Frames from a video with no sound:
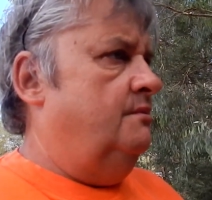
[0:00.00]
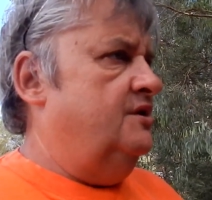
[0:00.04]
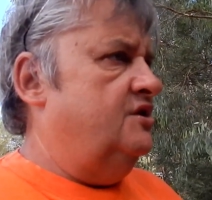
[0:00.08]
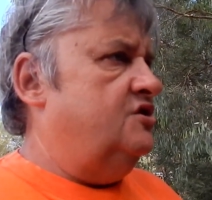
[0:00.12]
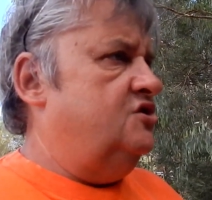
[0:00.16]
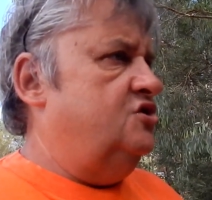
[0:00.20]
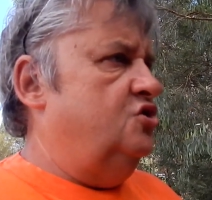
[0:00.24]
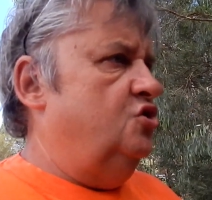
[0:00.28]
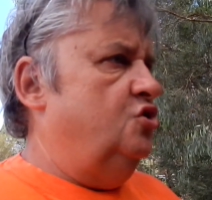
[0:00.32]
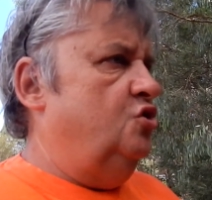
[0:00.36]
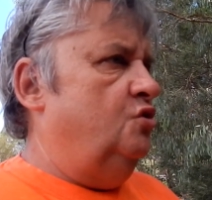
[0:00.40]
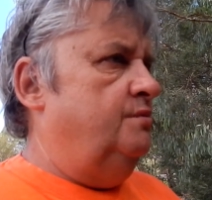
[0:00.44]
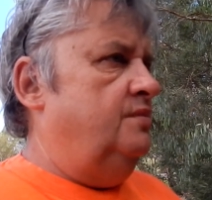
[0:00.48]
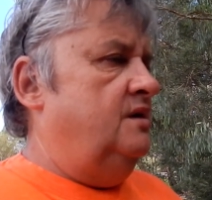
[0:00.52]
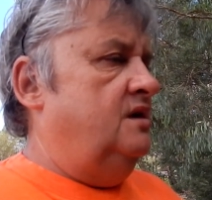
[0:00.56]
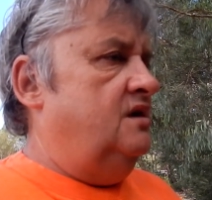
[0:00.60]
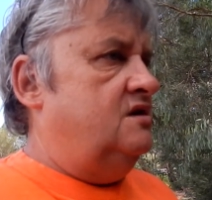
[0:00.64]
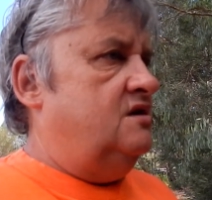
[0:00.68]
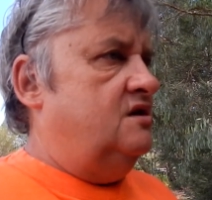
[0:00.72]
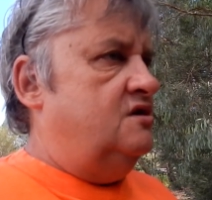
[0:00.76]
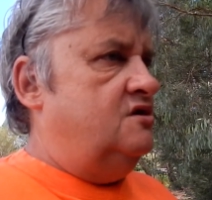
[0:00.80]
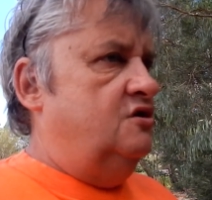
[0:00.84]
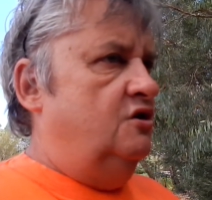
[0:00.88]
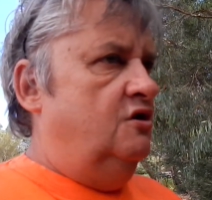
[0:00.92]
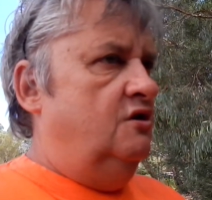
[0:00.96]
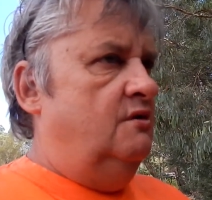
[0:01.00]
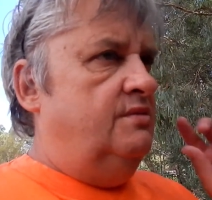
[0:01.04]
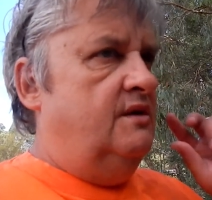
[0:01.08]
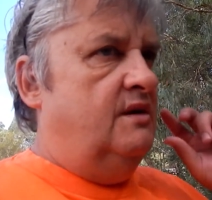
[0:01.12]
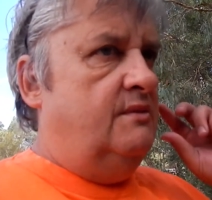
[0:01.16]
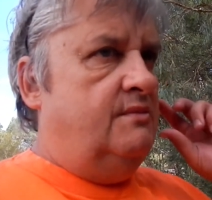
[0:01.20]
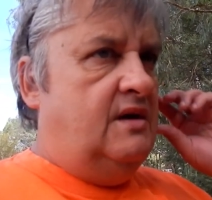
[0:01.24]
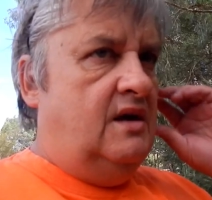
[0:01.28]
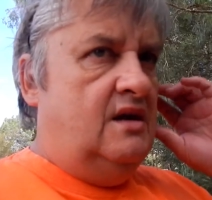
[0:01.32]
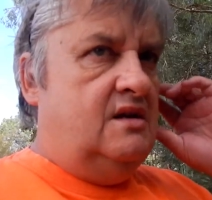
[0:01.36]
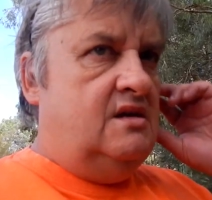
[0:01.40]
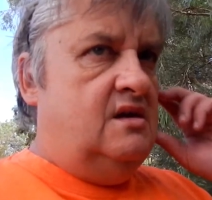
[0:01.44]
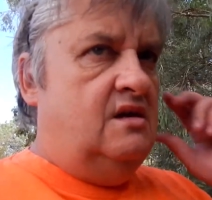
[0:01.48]
Grommet tube, it's a
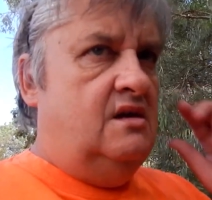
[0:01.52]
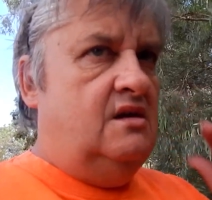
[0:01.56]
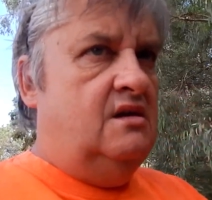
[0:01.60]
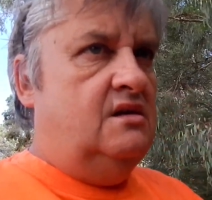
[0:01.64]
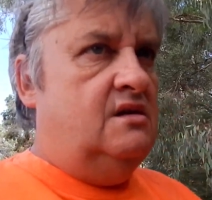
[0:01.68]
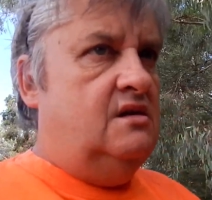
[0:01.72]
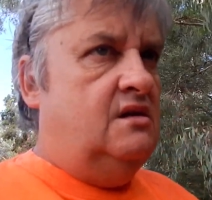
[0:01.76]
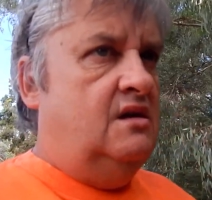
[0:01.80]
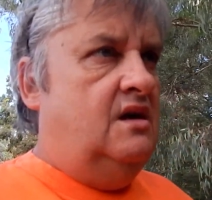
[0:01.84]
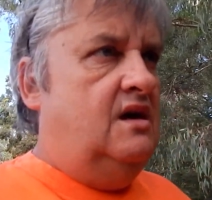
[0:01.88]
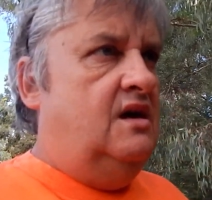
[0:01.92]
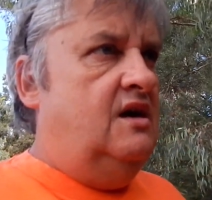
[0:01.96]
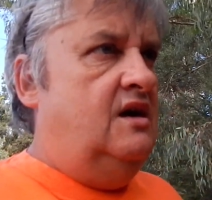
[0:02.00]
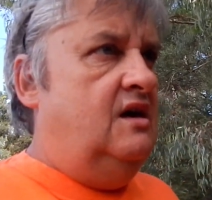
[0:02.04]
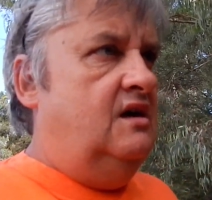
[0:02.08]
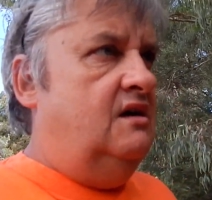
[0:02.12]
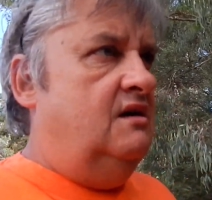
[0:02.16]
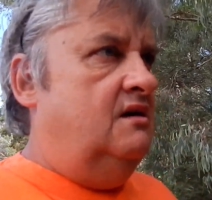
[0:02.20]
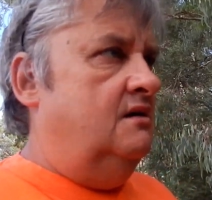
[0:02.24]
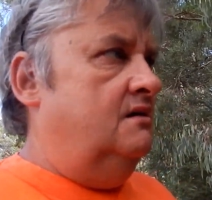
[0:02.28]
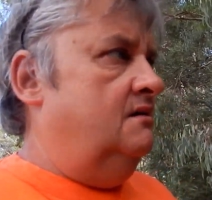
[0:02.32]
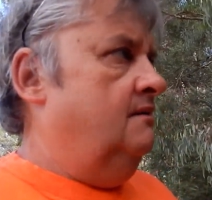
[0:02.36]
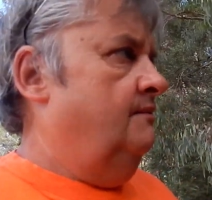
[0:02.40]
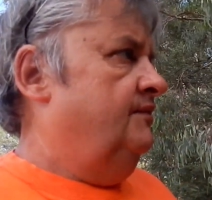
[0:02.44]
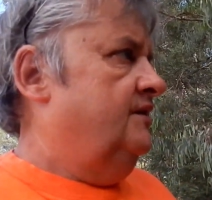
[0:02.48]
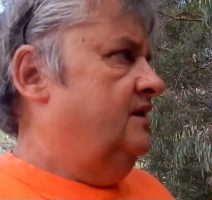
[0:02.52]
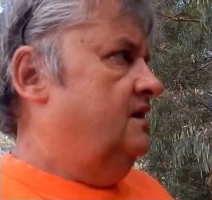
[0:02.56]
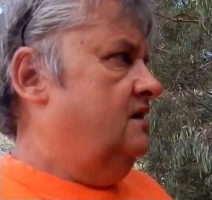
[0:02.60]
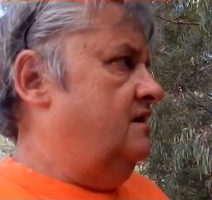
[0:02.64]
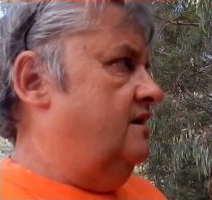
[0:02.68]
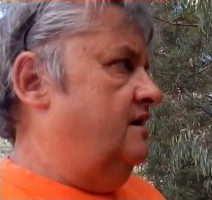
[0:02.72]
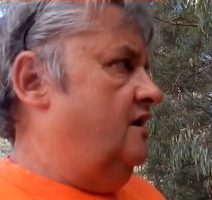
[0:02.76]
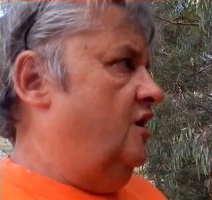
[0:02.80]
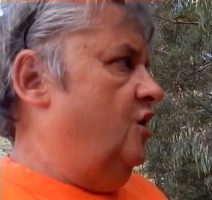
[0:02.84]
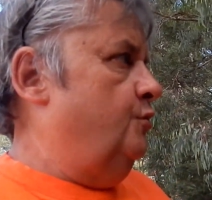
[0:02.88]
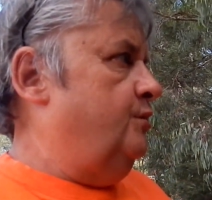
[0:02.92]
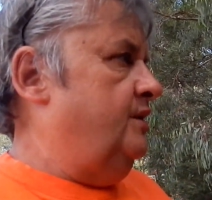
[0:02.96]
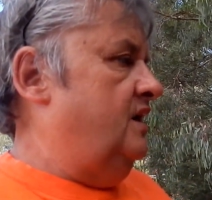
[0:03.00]
tube that gets into the ear,
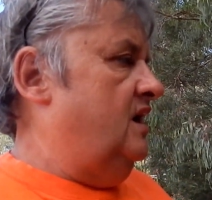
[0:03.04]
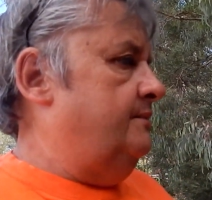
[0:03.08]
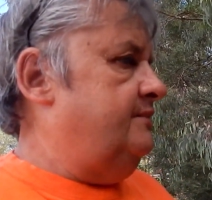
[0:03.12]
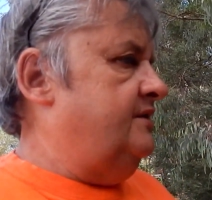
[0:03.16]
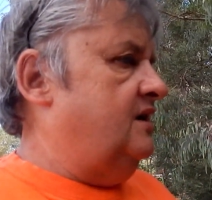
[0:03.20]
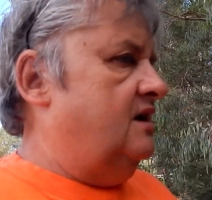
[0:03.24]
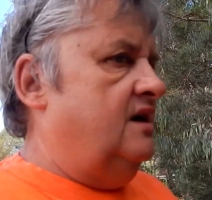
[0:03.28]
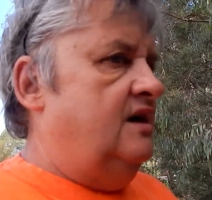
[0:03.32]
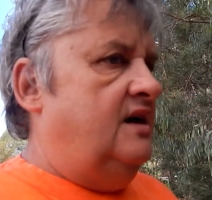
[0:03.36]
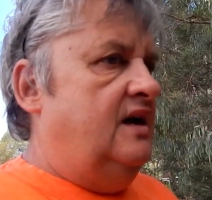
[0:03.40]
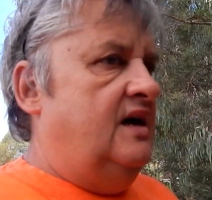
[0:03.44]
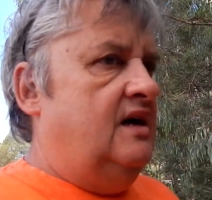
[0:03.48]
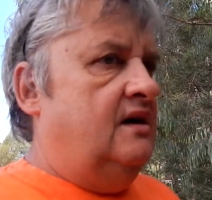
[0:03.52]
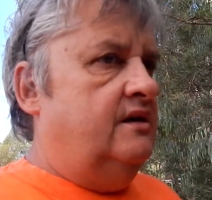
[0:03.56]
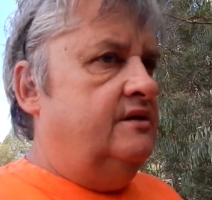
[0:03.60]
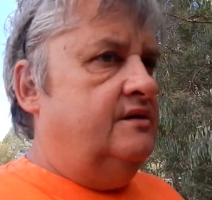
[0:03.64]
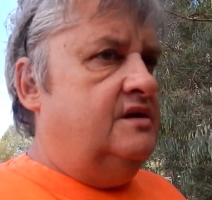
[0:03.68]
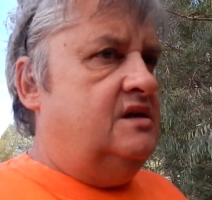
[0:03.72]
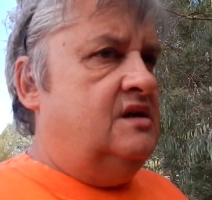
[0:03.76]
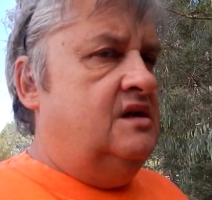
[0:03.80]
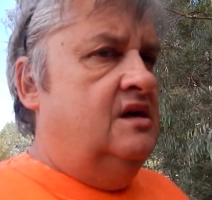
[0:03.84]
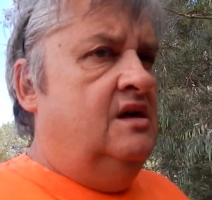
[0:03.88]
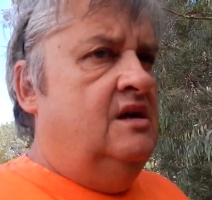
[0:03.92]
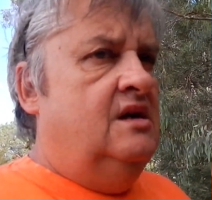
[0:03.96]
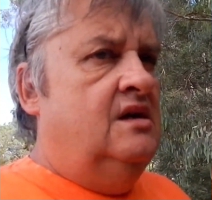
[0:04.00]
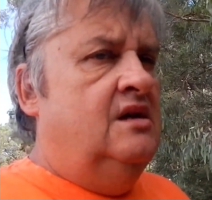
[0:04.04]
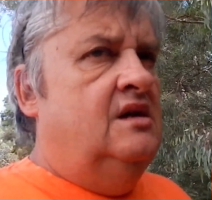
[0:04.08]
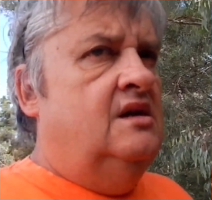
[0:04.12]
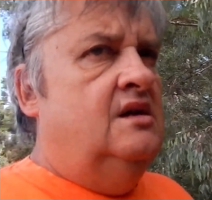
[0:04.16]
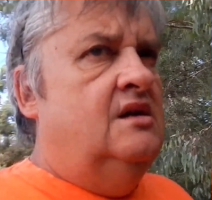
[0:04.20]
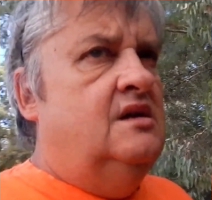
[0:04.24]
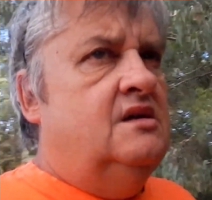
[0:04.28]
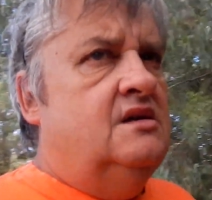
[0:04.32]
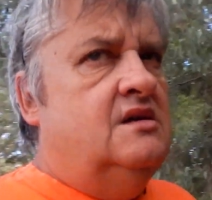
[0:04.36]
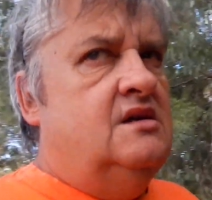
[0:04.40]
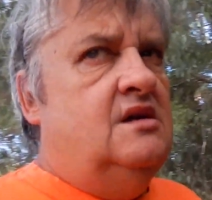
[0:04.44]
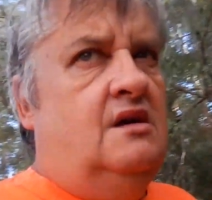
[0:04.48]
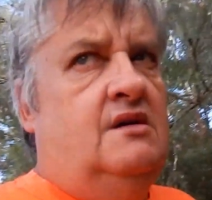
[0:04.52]
got to open up the canals
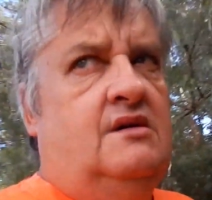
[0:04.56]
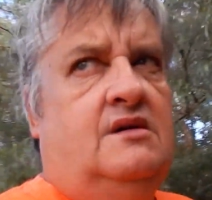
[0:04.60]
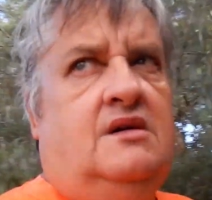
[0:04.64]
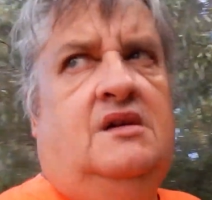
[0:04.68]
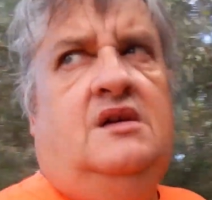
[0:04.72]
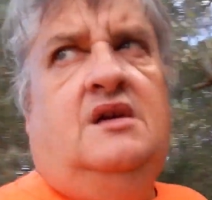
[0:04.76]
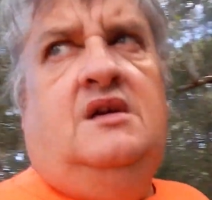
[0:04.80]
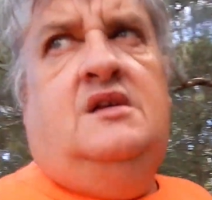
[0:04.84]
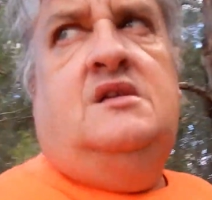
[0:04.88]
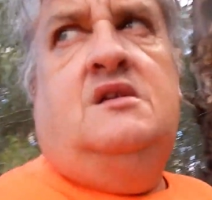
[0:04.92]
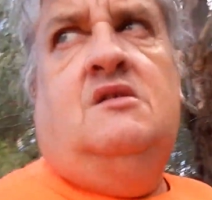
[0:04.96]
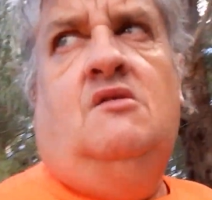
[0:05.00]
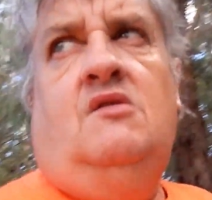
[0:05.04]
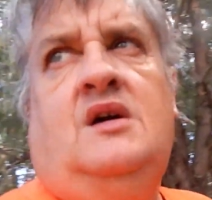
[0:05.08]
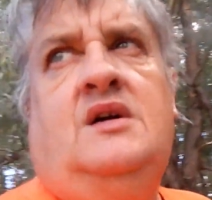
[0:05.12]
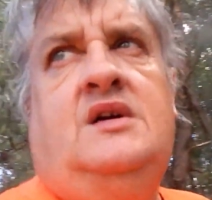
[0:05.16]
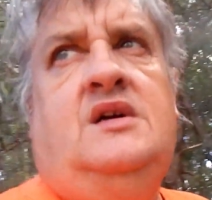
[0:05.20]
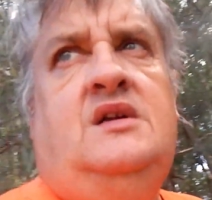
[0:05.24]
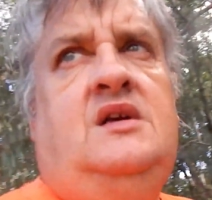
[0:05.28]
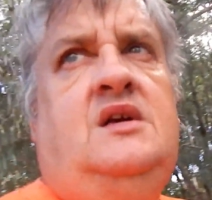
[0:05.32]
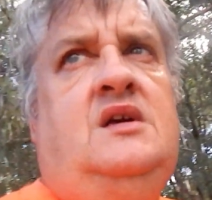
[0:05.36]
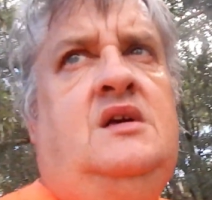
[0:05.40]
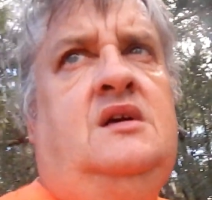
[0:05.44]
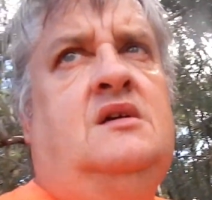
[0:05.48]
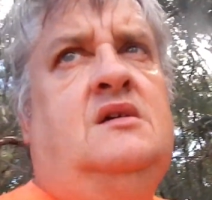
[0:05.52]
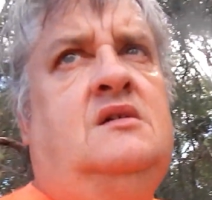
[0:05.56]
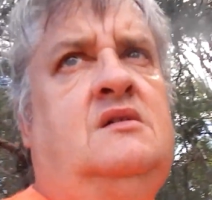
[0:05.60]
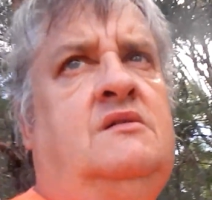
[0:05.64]
so I can